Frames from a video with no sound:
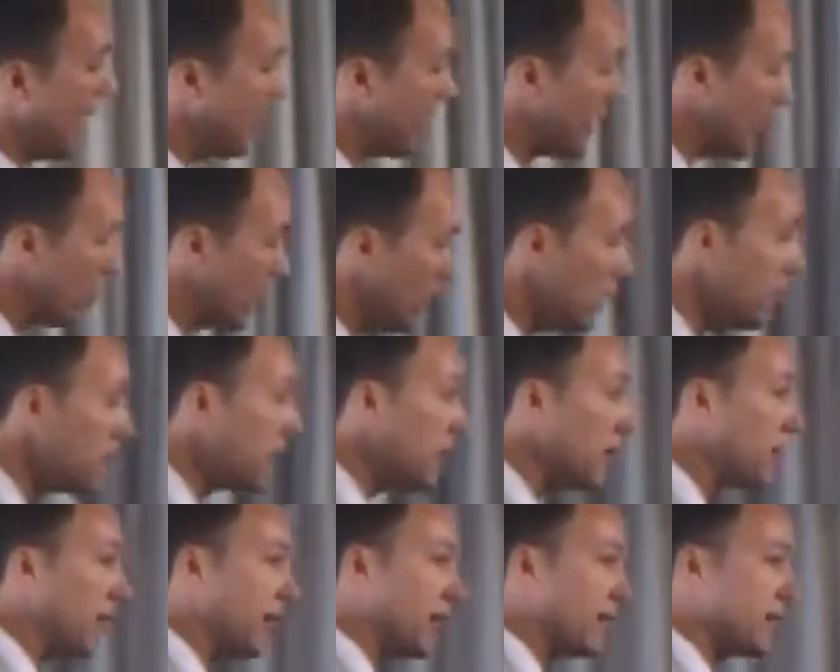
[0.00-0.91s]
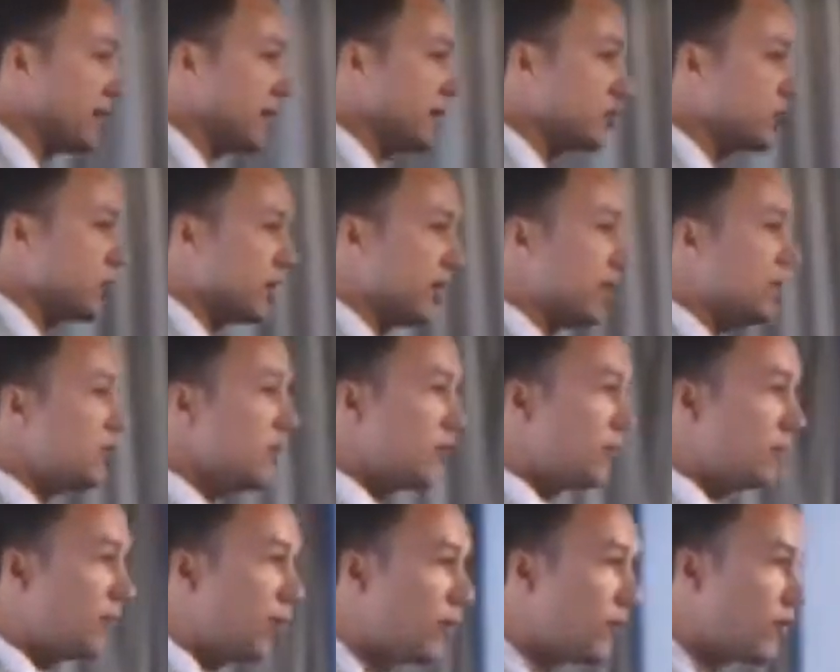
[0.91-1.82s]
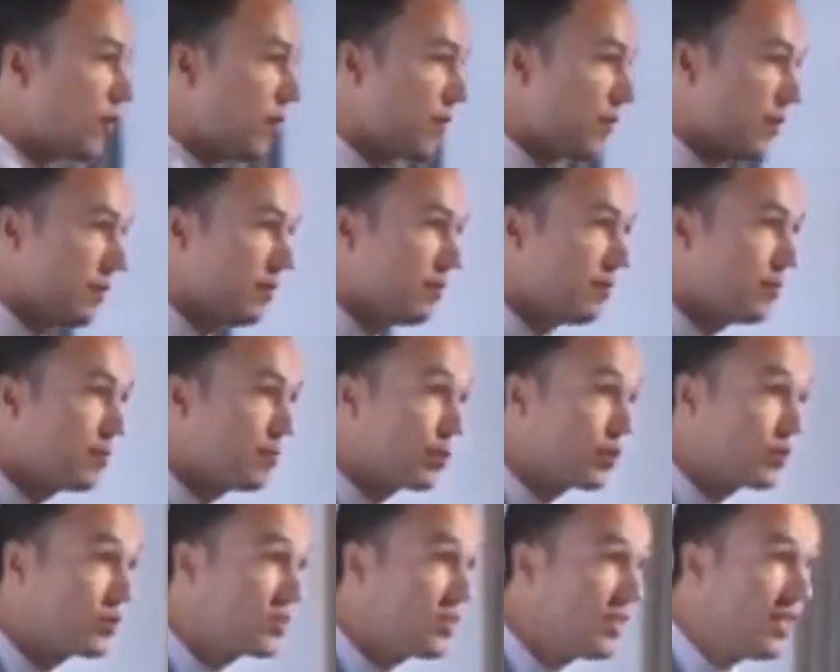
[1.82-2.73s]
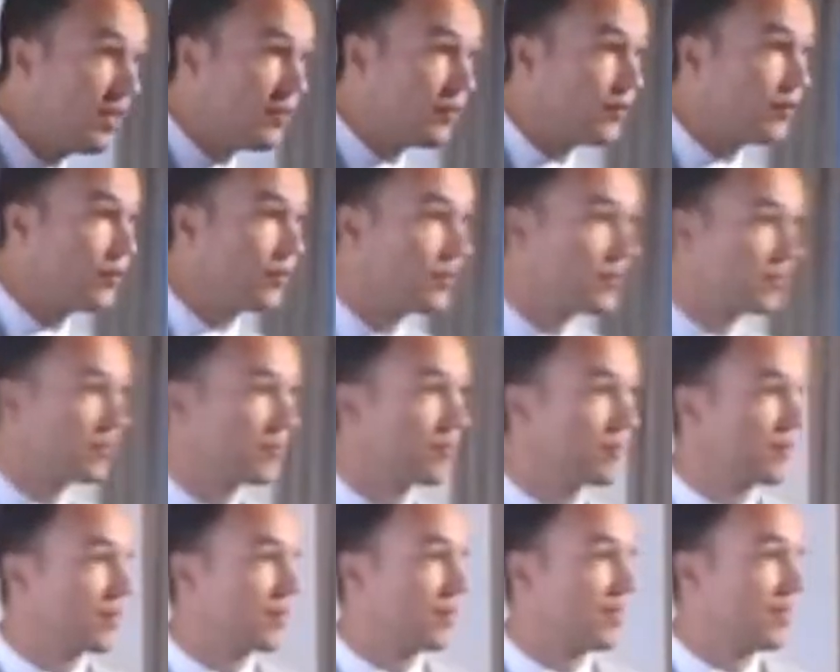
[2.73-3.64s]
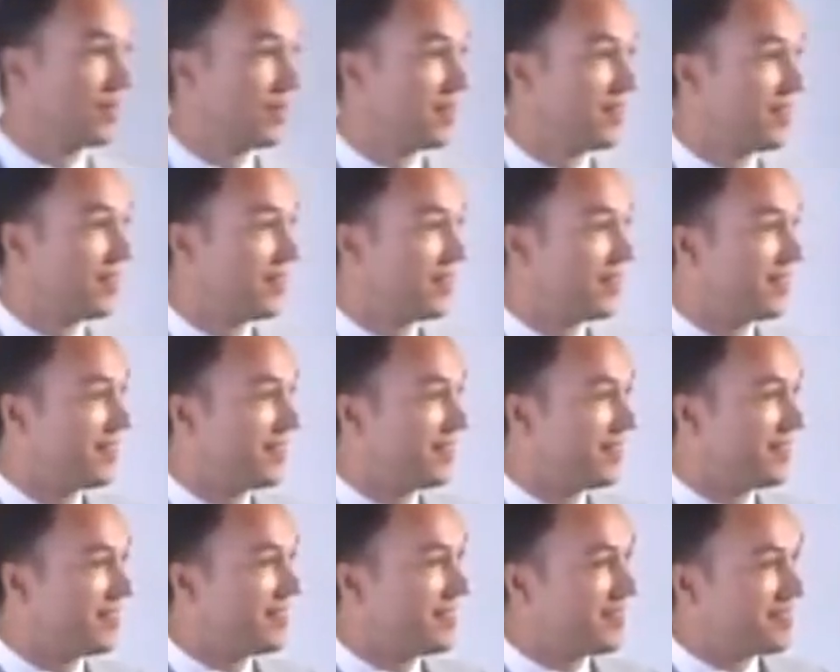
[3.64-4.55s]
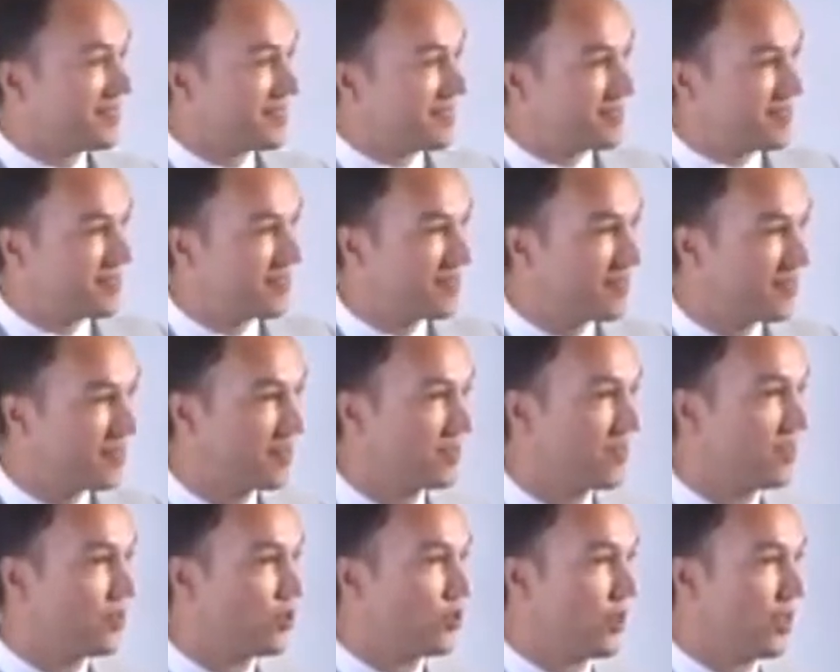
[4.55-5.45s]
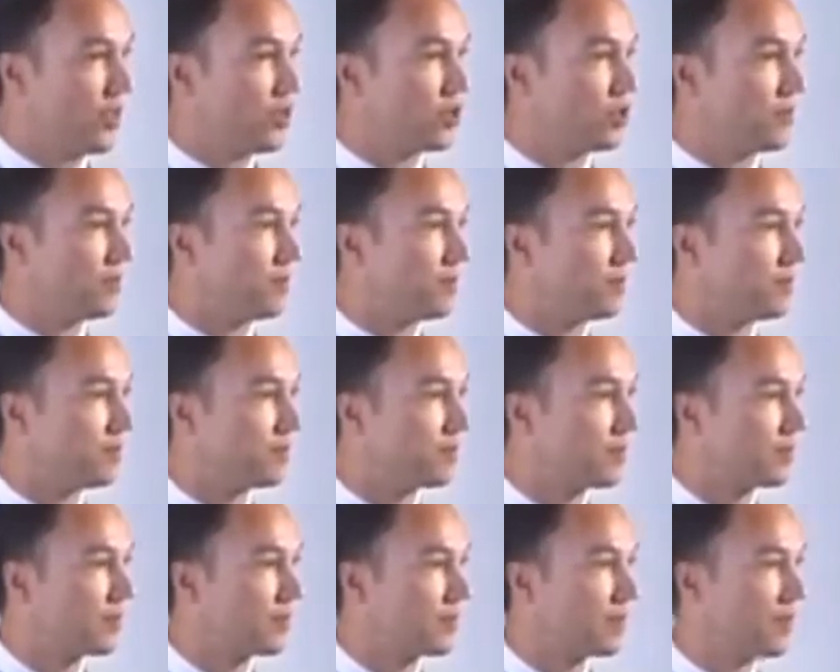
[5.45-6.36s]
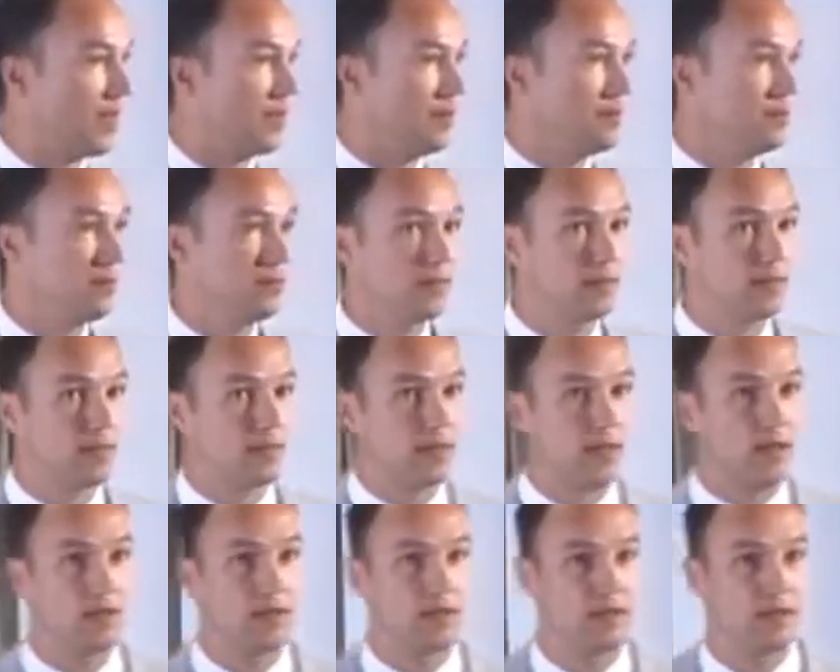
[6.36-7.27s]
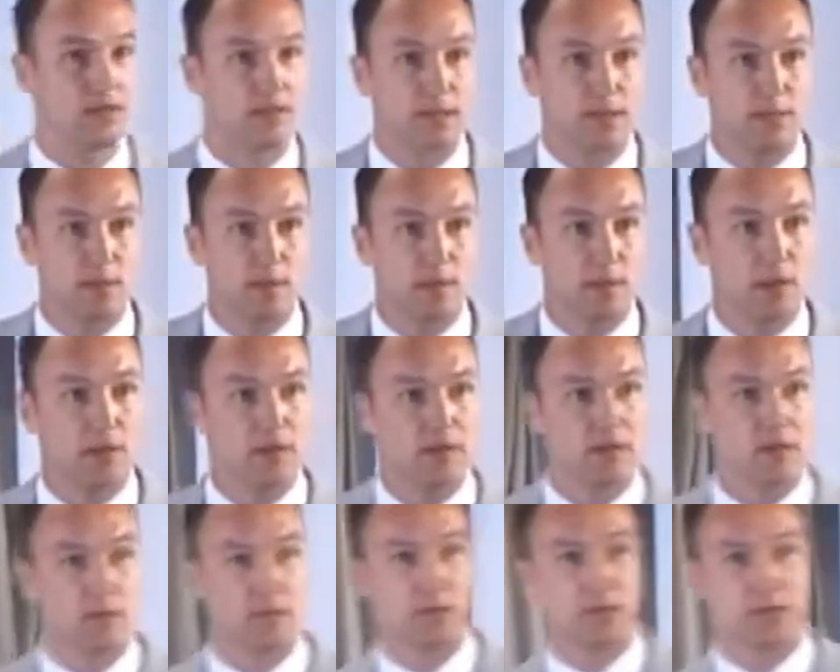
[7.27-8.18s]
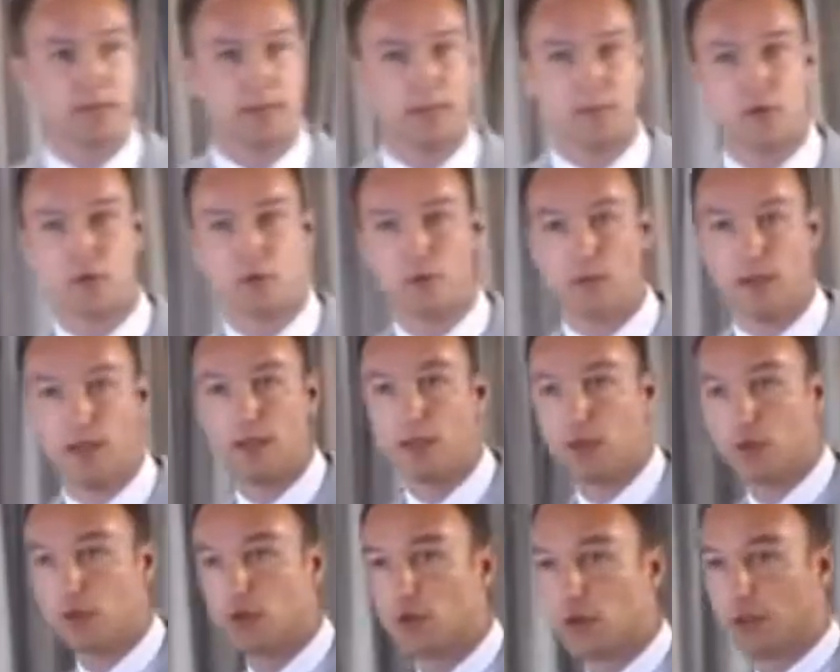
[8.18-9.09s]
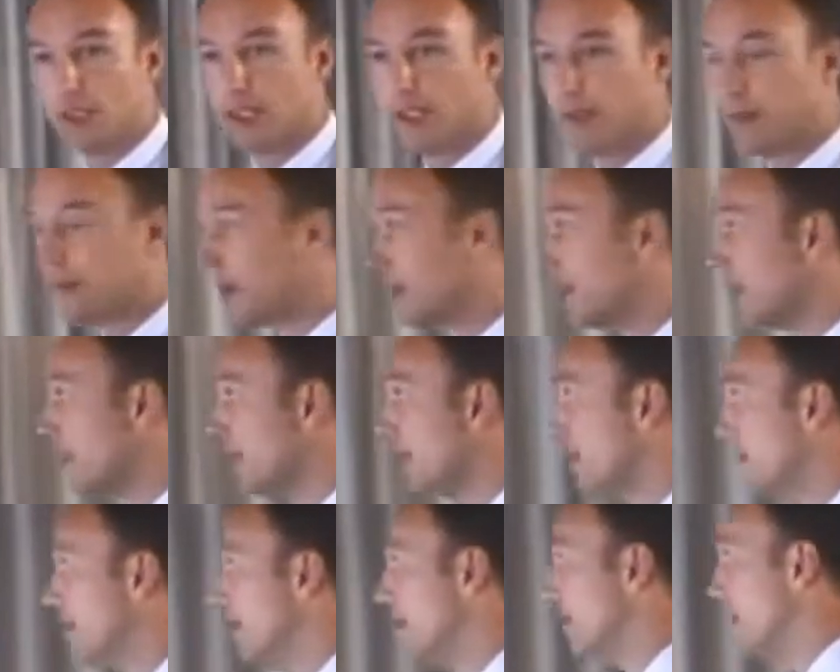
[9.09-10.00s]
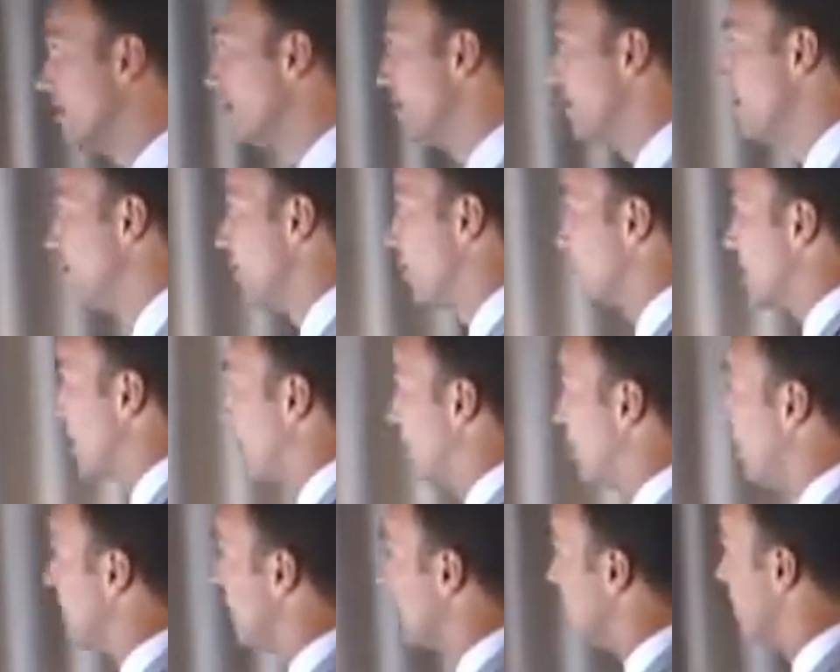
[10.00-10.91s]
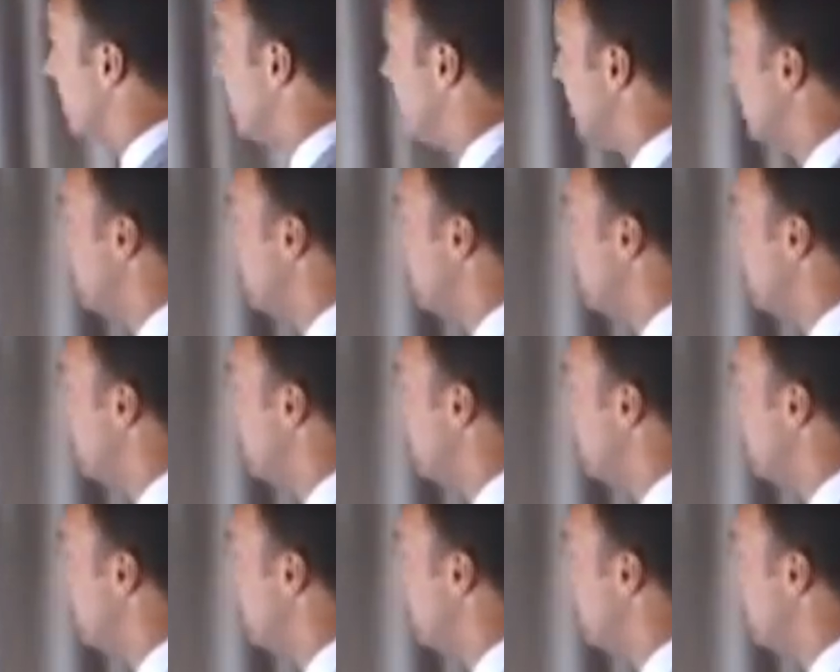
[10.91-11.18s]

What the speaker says: and there will be a market exchange if both of them perceive the situation. Right? And how does this come about, this perception? Well, usually, for example,